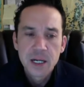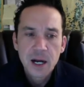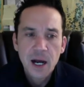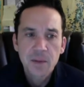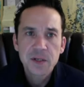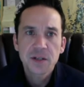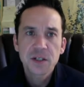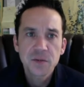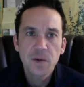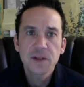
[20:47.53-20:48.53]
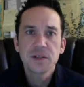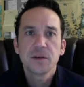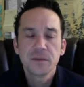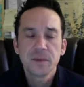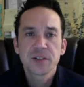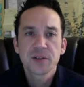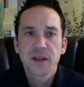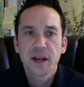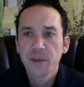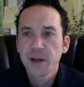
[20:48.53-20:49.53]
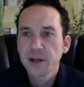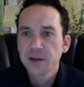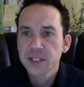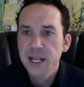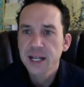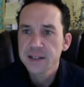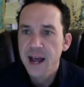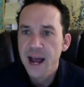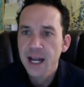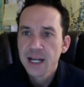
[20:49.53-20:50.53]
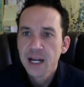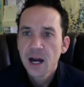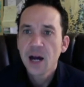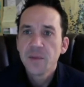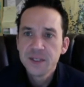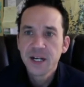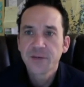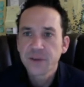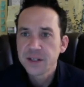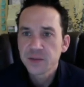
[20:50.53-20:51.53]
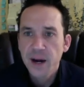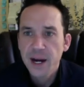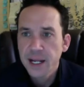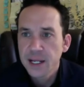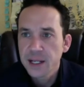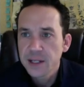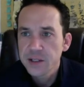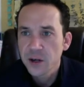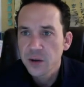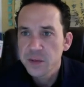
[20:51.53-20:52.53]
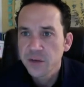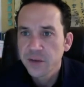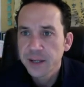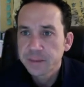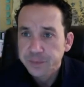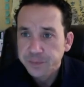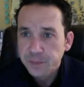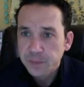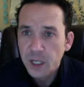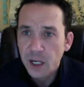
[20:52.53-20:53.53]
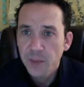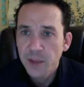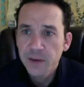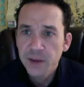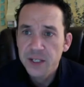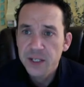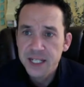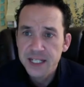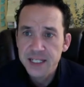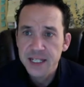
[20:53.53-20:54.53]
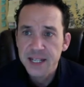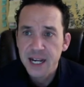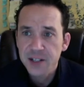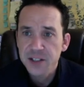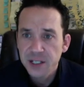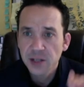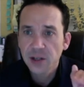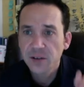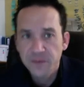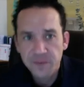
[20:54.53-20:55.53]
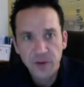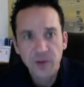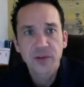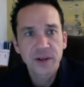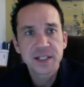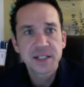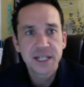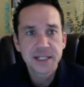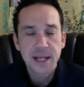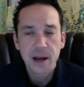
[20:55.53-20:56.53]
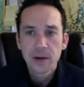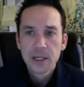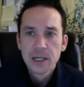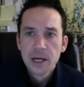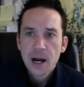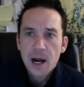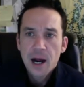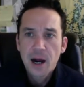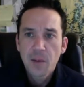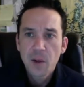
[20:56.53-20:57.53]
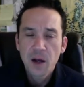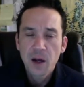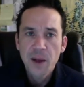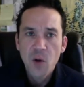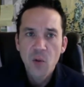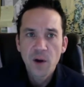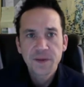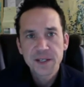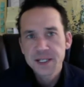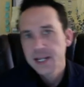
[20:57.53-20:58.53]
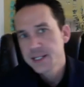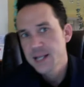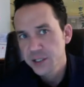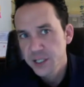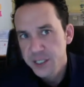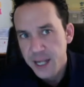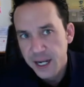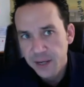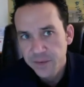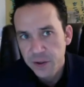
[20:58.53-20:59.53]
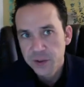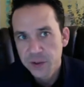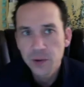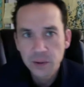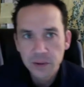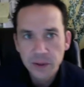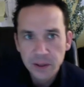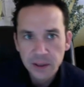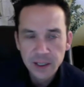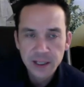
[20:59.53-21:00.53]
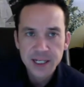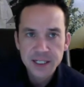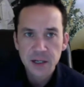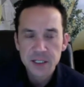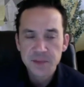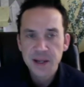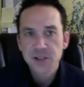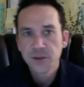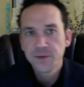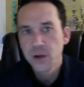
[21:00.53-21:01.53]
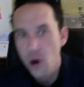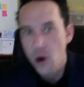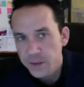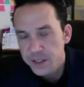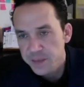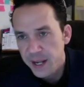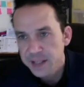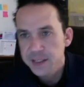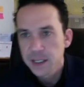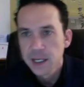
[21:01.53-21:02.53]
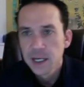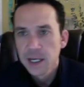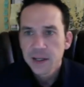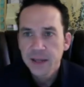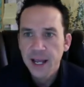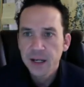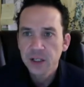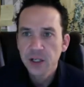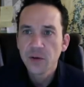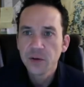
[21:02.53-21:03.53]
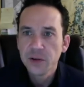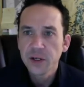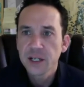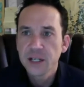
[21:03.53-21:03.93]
So I just want to make sure that everybody understands that difference, right, in terms of it, even though the state says that, because you need to look further into detail about what the state is actually saying. If you do lease a space, or if you own the space, then you're going to need to